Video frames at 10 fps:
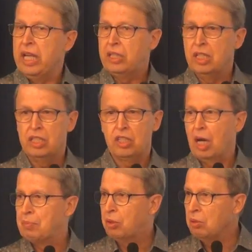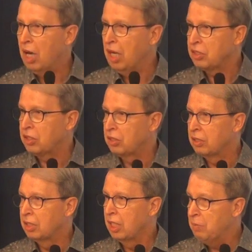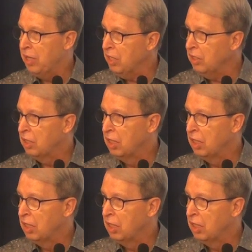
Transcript: It is up to us. Amen?